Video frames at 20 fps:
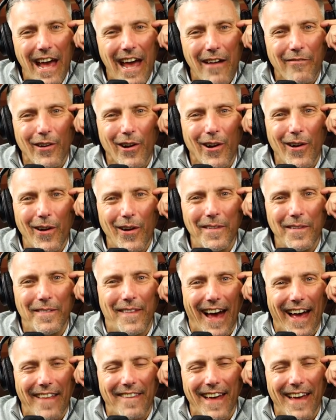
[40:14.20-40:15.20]
never
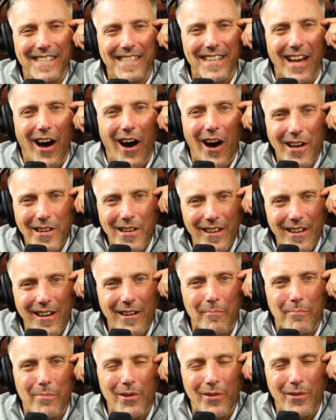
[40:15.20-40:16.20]
heard that. That's
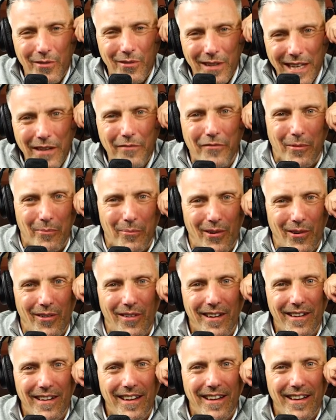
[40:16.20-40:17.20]

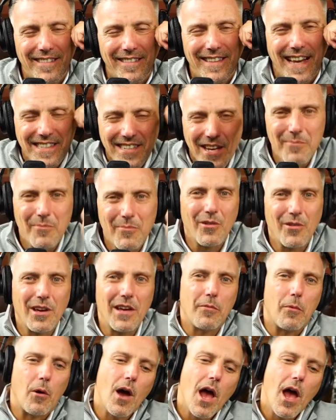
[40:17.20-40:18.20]
unbelievable. Yeah. That's
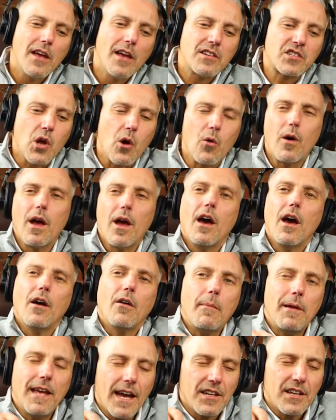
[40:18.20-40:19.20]
unbelievable. So
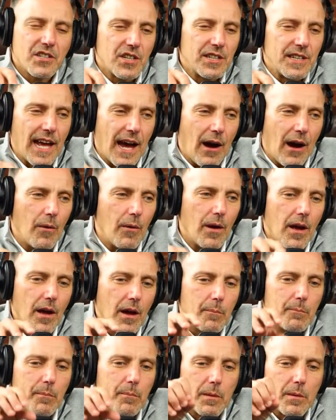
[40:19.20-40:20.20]
let me ask you now
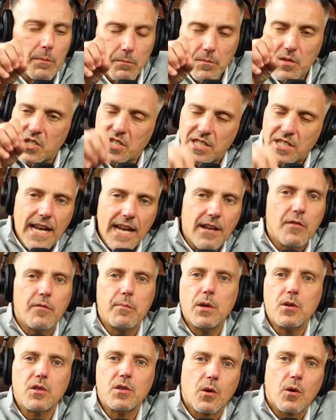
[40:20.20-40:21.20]
state
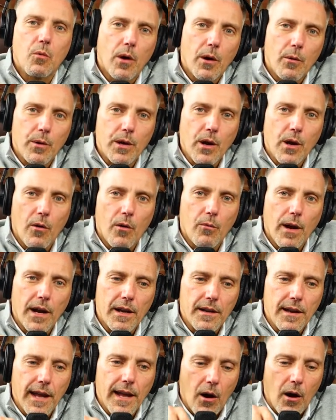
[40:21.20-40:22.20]
of music where we are
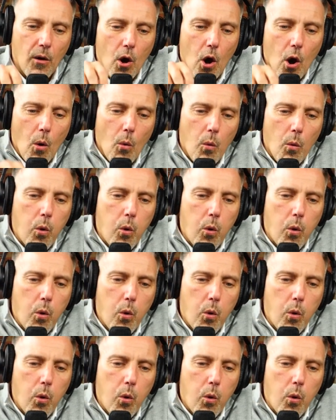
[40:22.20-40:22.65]
right now,